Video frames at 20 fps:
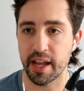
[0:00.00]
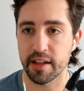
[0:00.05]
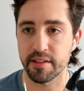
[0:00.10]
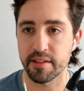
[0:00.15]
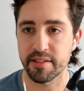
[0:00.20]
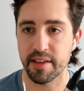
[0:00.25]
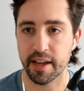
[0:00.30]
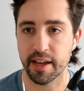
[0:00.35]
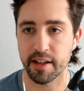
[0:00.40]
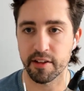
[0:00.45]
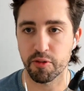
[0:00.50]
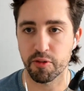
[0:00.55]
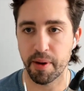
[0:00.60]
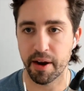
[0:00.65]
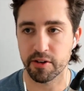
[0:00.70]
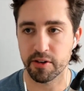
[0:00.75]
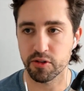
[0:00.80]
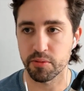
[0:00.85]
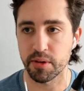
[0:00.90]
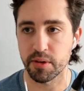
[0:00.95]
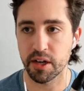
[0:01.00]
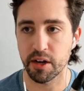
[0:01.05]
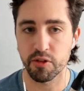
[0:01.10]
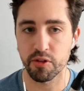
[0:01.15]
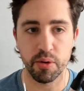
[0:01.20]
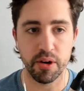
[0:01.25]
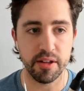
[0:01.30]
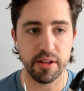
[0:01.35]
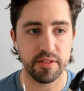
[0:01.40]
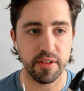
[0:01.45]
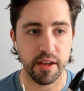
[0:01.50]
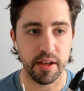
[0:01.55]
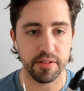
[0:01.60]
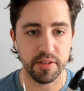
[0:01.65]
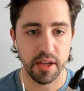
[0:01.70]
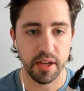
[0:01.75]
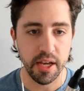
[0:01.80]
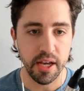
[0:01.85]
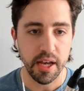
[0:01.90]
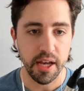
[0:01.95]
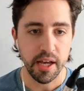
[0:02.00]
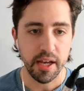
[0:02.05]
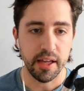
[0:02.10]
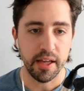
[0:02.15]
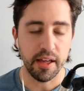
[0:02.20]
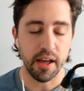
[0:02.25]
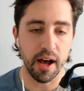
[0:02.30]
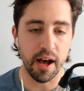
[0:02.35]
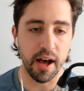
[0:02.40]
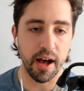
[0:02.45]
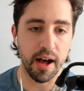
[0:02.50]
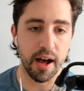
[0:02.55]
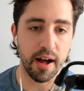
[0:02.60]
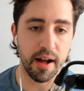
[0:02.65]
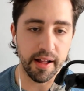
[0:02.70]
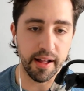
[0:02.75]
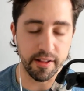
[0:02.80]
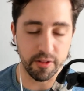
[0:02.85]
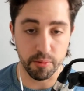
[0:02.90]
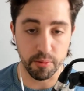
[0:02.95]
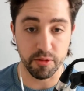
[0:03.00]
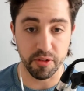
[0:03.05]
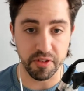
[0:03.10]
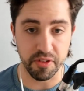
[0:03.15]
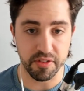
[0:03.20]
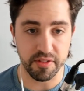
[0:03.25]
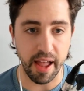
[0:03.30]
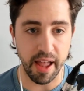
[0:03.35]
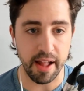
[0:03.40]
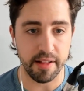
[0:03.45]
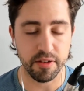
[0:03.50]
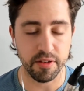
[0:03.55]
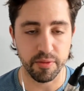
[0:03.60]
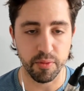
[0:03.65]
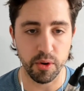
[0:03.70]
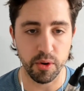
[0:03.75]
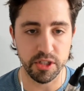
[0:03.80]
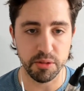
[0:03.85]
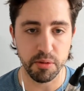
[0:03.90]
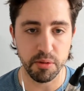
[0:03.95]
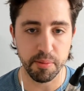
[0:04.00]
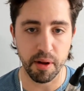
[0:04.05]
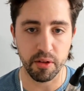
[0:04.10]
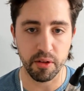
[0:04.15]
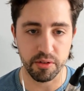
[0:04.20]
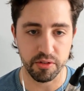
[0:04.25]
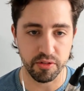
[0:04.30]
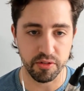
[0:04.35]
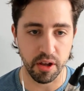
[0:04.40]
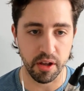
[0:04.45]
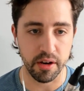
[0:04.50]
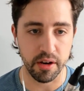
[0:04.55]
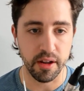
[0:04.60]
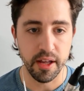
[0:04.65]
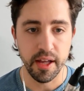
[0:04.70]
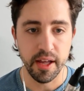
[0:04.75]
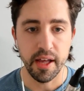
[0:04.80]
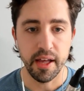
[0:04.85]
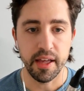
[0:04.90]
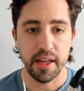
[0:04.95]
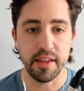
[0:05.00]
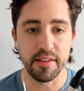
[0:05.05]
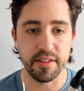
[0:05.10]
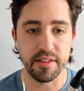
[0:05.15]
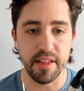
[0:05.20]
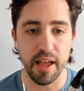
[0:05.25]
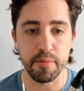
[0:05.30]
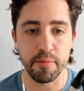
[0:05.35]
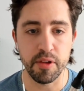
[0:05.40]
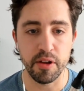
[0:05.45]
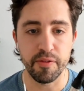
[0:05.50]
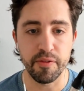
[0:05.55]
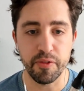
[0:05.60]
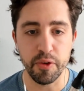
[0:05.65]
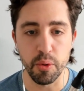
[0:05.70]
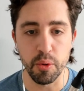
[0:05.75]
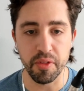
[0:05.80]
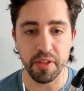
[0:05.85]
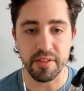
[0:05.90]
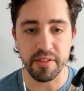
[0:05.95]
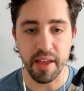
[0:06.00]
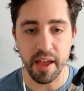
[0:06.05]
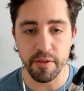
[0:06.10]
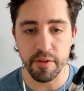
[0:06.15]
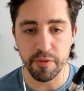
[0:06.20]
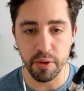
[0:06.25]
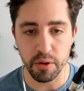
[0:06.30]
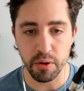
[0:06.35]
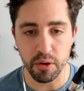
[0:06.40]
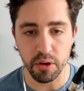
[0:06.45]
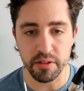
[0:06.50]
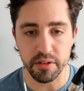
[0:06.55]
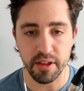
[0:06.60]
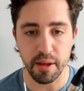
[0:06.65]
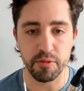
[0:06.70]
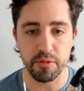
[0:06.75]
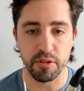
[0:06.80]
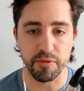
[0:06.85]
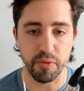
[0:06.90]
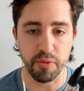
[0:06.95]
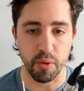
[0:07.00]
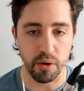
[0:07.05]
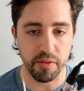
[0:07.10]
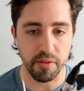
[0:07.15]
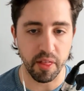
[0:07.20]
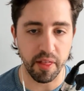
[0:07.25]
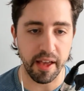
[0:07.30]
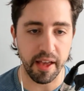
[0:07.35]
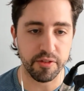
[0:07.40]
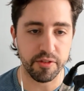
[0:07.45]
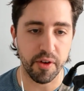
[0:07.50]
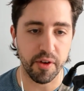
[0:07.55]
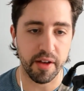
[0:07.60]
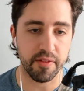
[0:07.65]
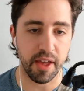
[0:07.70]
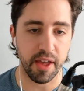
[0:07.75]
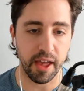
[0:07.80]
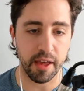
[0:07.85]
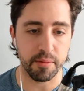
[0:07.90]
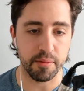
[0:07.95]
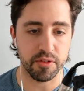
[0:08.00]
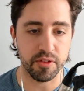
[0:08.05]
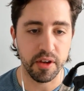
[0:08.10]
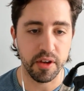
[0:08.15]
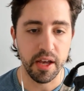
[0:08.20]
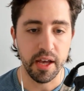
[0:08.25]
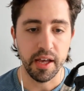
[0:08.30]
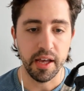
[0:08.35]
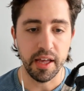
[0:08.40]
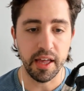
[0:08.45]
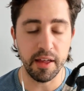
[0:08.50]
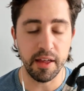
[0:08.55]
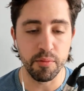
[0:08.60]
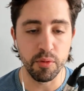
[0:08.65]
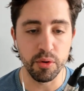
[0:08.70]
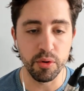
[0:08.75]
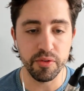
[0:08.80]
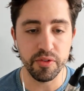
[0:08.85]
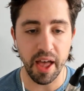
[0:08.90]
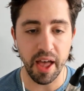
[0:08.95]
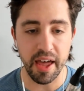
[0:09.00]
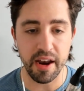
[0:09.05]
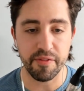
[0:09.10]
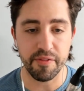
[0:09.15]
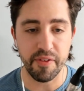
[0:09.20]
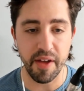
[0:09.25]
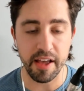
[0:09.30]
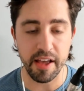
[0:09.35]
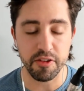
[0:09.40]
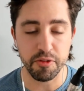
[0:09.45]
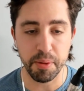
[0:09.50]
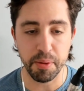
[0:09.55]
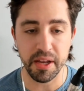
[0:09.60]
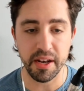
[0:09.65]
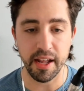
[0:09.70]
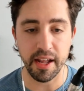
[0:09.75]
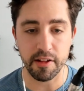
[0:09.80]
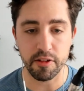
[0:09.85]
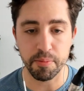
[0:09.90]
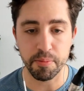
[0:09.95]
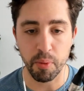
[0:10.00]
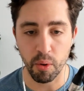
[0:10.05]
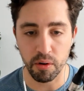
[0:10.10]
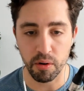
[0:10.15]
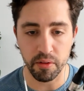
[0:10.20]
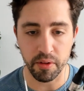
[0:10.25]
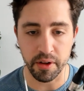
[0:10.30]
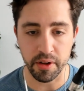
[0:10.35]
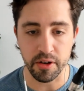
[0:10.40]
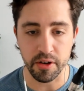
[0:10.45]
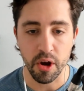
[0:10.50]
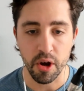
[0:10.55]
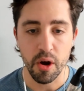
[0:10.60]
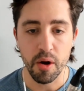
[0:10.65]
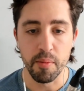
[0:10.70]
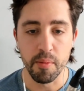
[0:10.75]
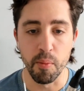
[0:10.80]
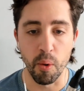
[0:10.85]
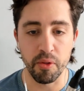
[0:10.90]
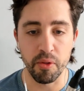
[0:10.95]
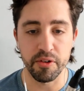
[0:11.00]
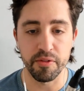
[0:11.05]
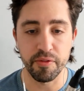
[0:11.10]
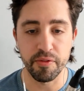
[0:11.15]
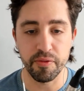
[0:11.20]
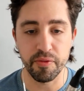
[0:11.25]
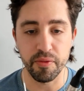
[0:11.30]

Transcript: and Second Spectrum. And here's what he says in terms of the stats of what Jimmy Butler has done. He's attempted fewer than 10 field goal attempts in 4 of the last 5 games. He moved at a fast speed against Portland, more than